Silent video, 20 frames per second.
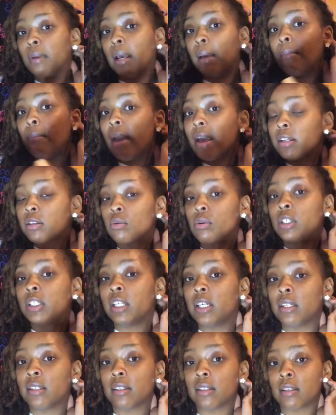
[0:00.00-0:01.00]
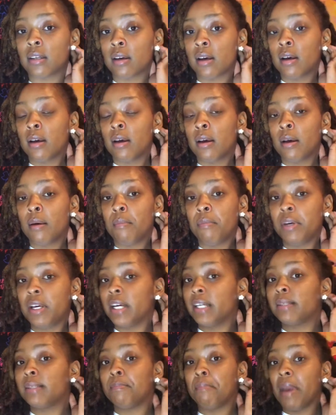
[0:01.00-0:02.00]
and mess with Jesus,
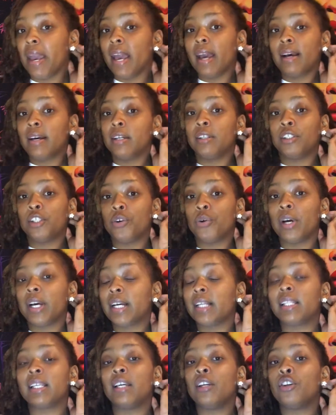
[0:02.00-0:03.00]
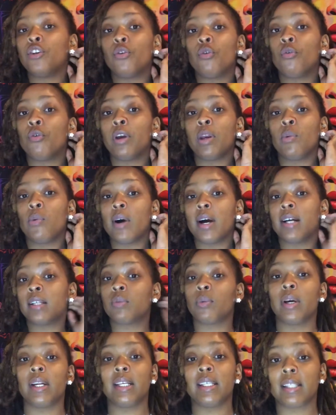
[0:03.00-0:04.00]
because man couldn't do it, because he knew who he was. What
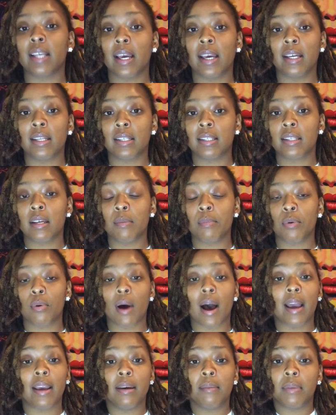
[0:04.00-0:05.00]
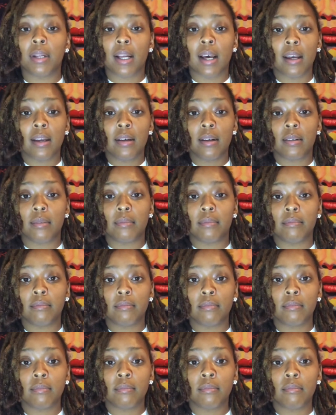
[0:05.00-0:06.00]
he say in the temple? I am that I am.
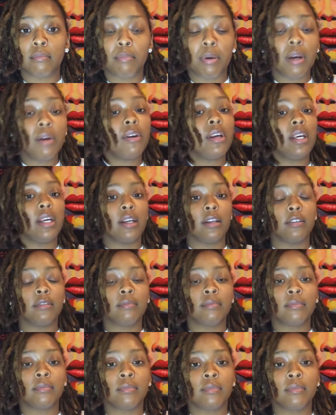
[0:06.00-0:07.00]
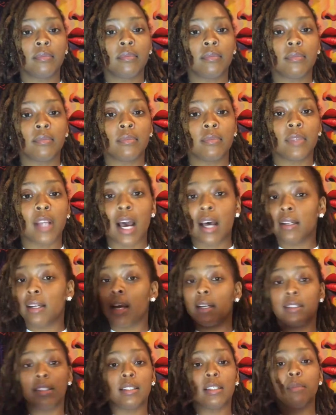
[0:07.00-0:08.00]
Period. I knocked
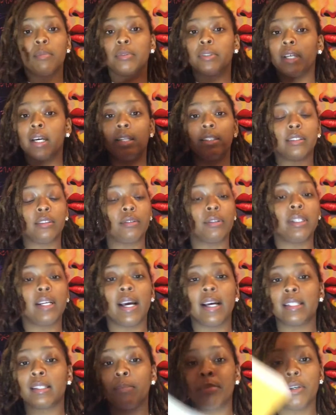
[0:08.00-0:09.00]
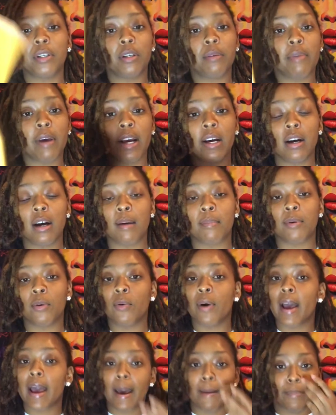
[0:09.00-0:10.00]
the temple down in 3 days and built it back up. And what
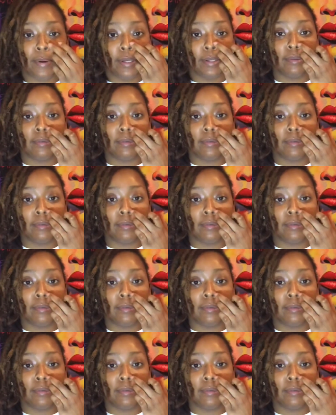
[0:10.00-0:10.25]
happened?